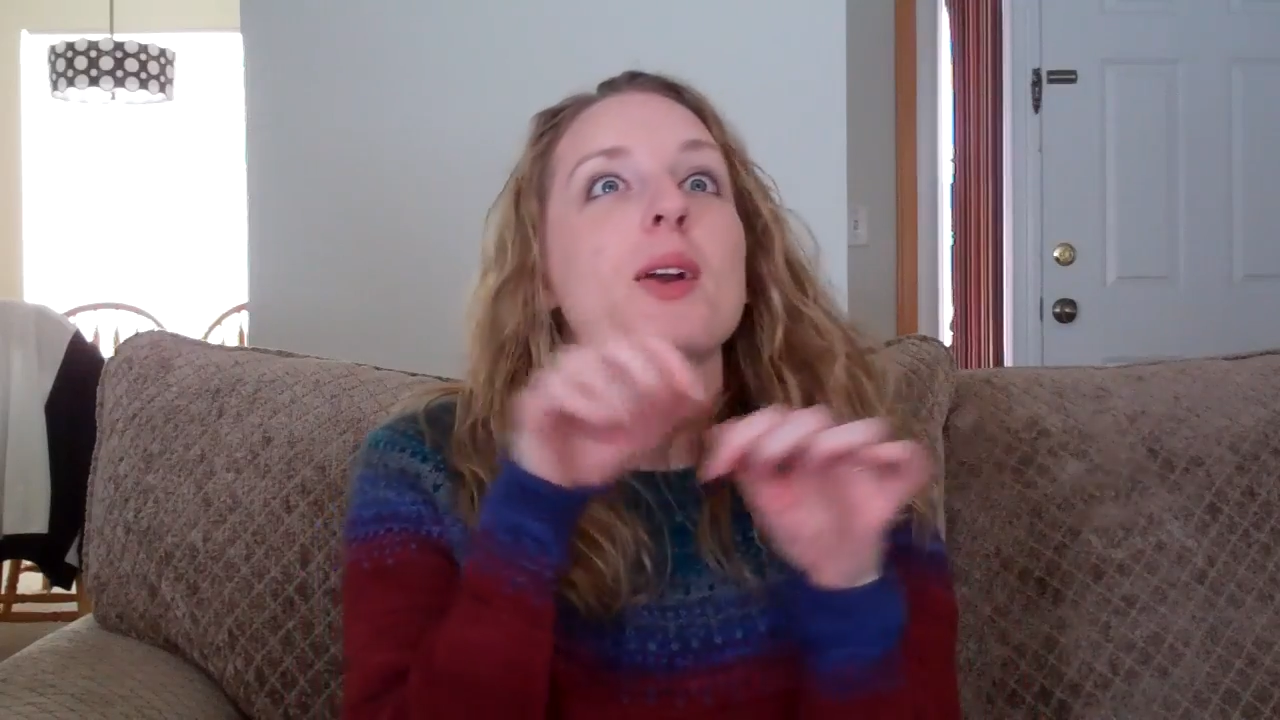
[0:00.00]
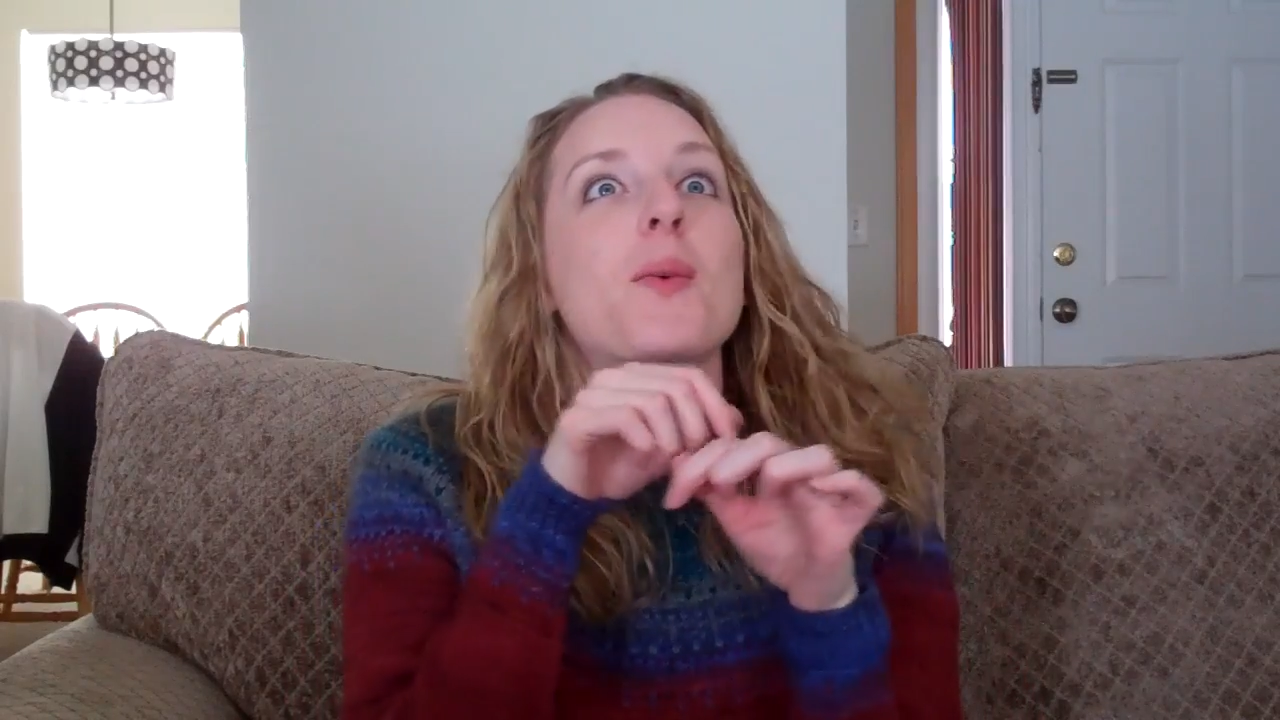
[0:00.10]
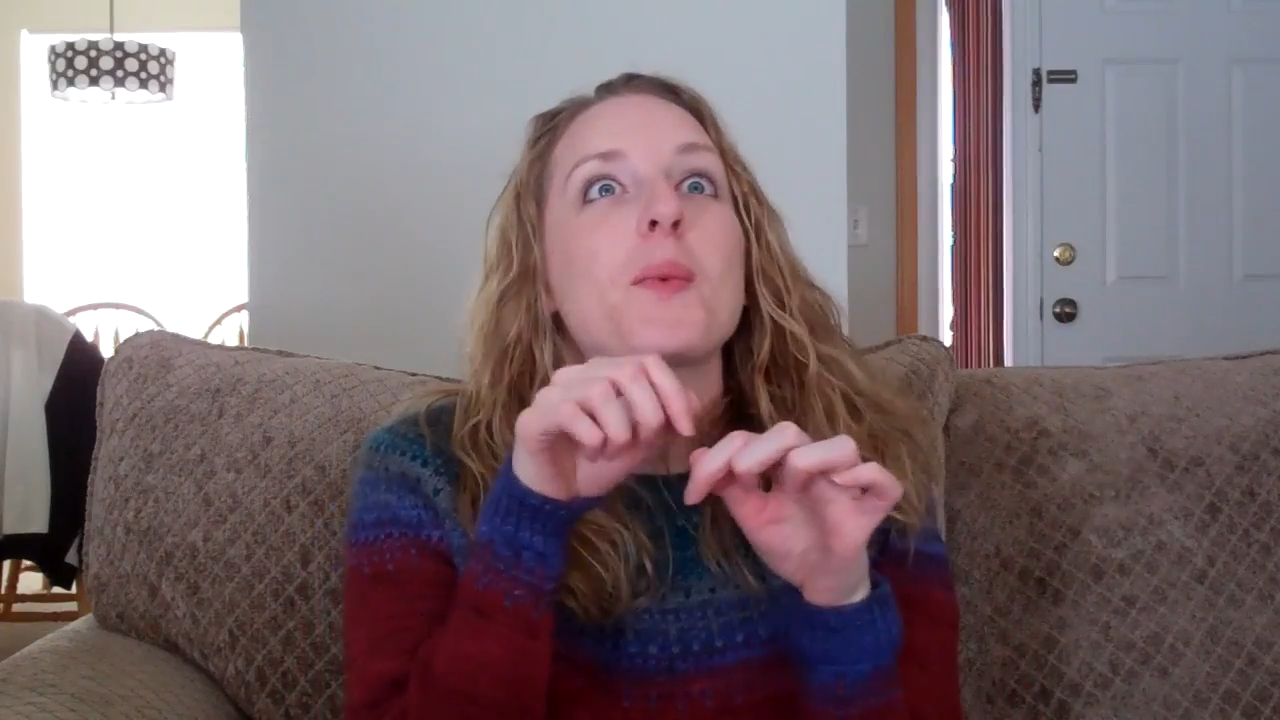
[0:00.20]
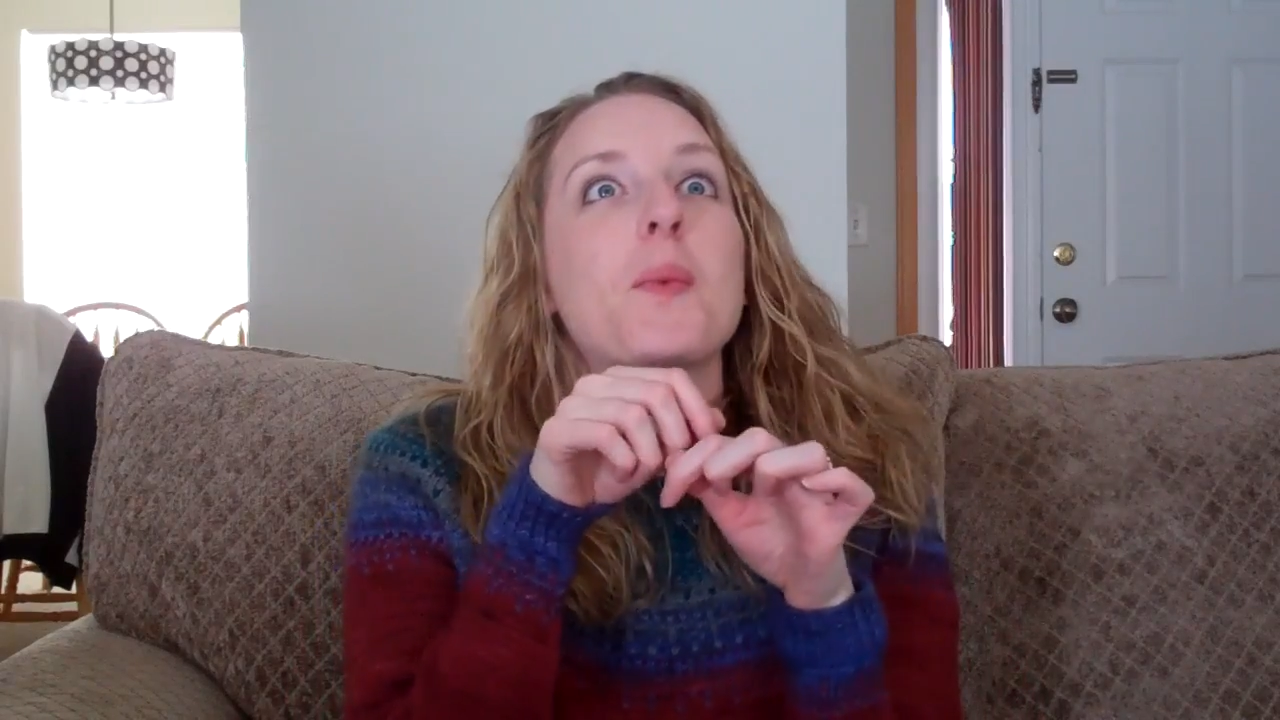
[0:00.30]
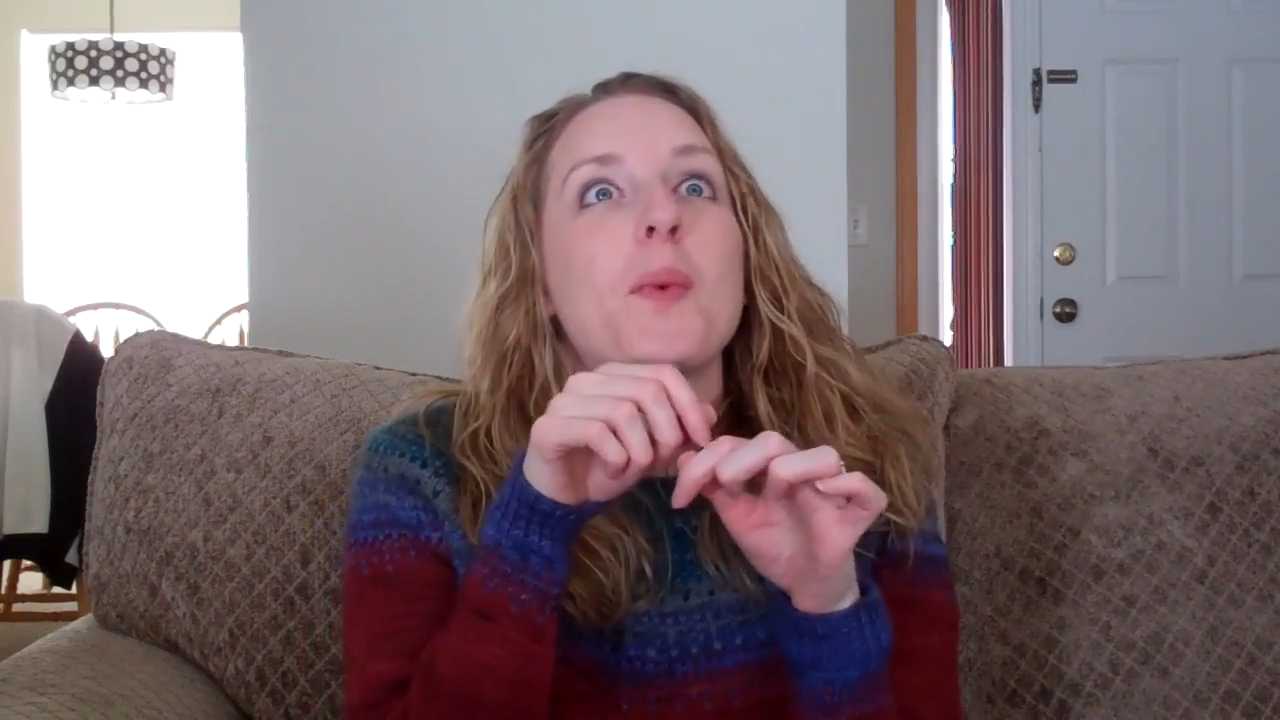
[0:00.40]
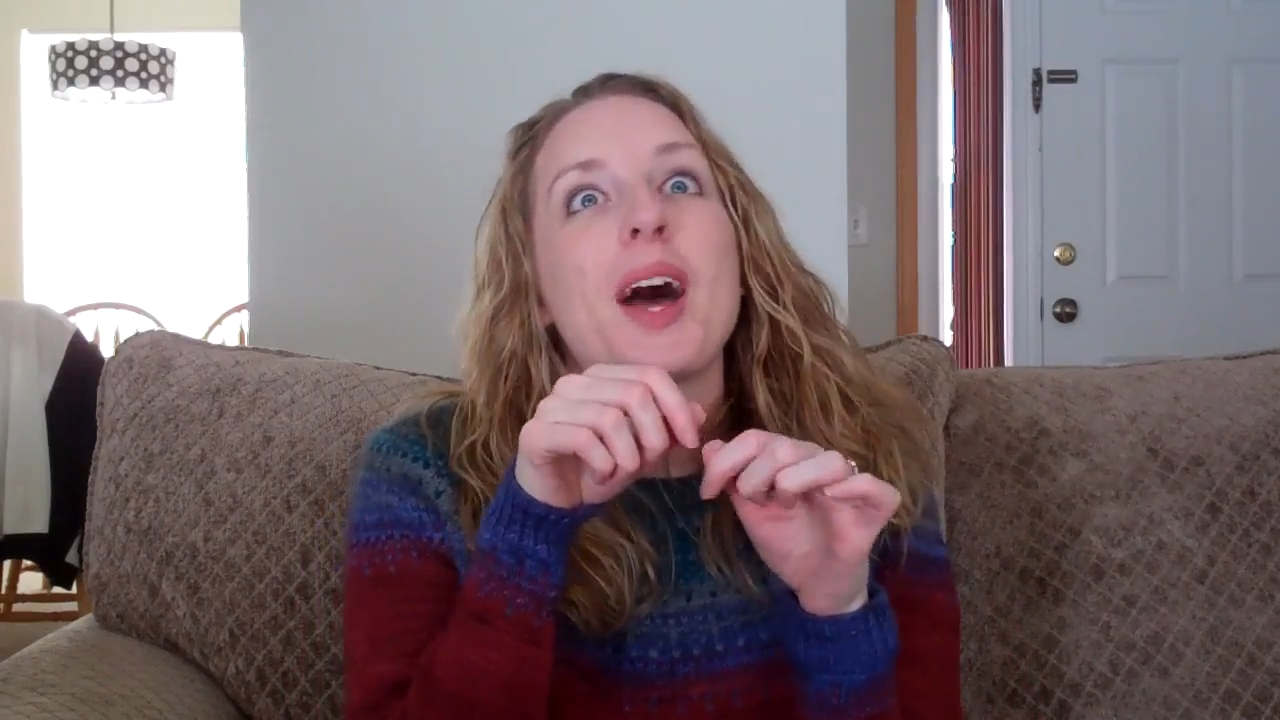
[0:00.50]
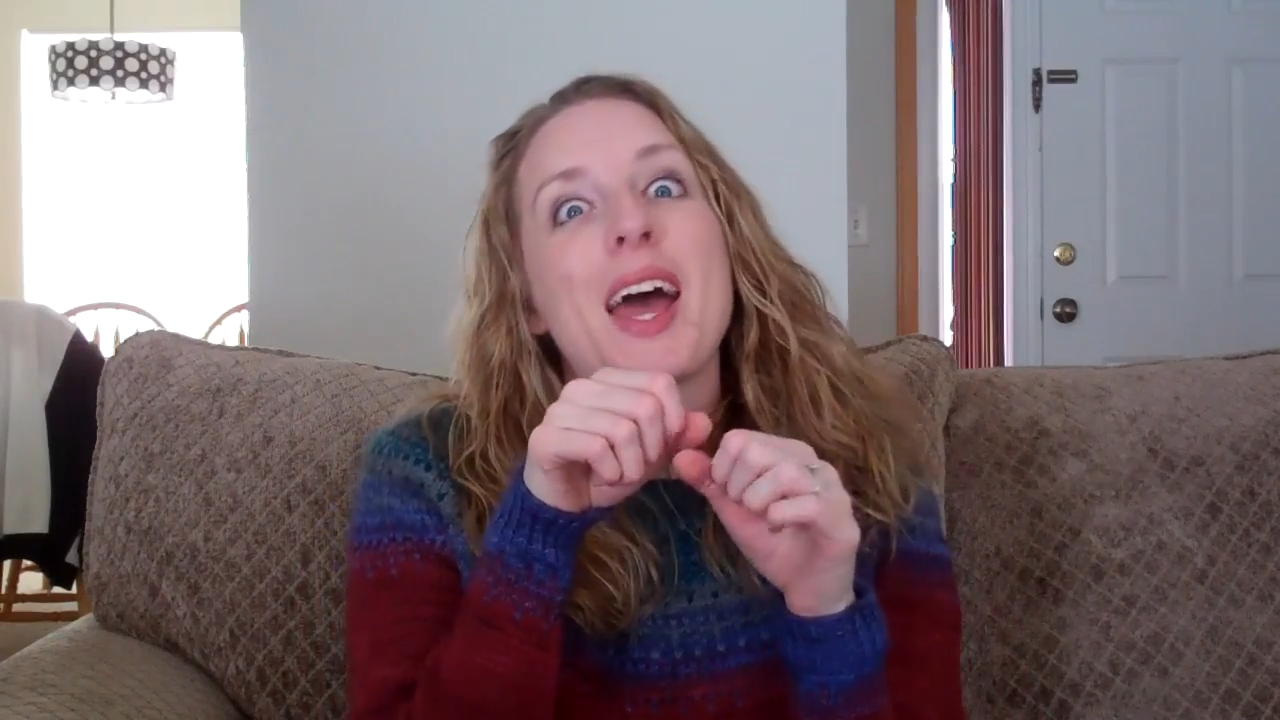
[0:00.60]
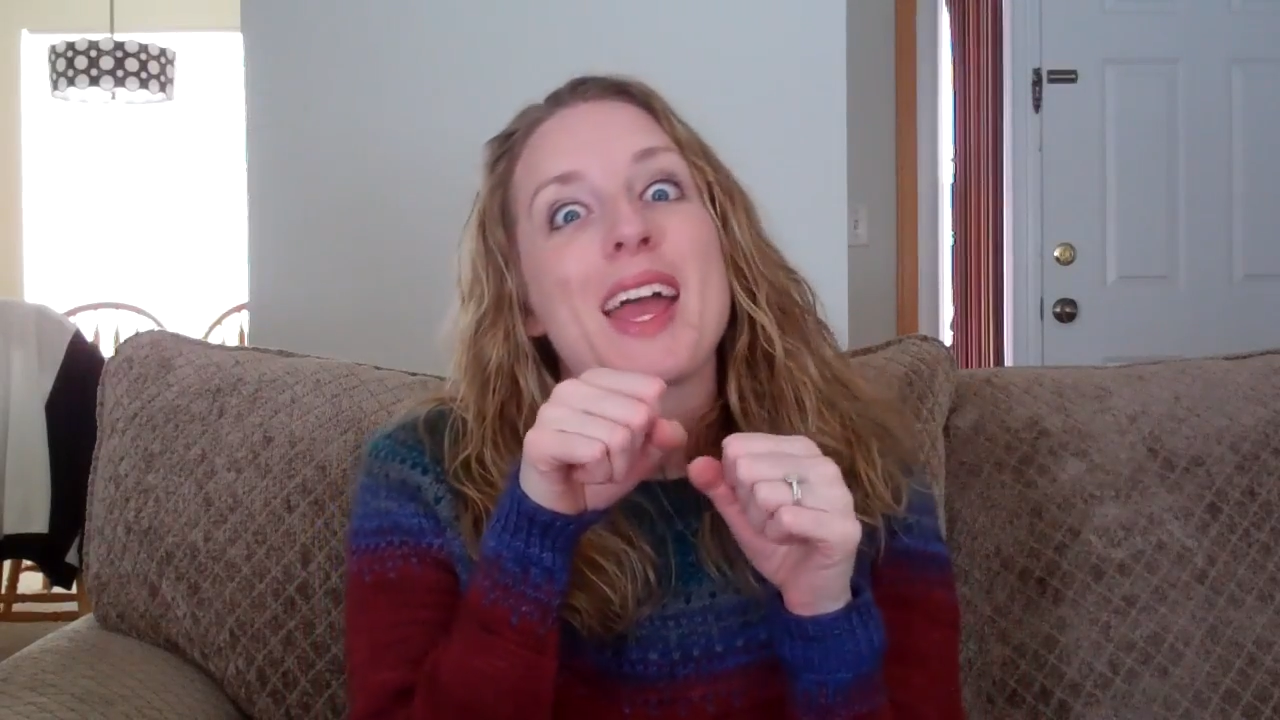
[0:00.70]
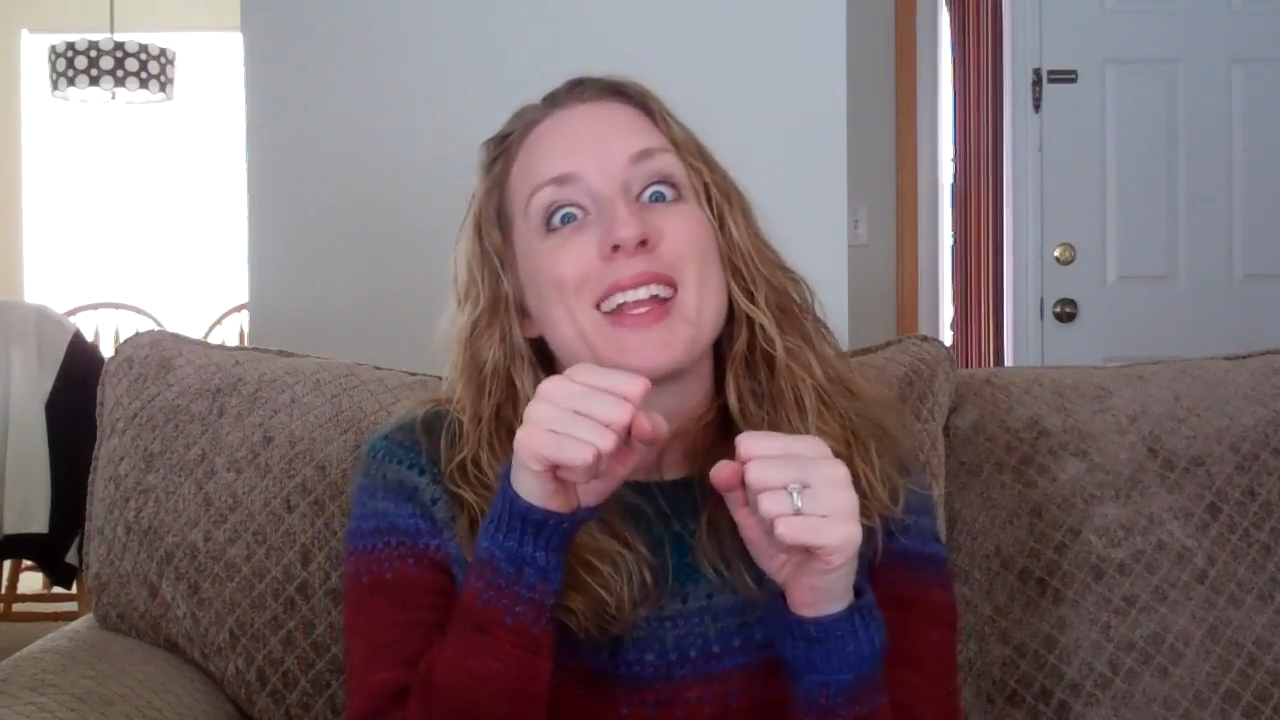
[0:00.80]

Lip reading: like, what?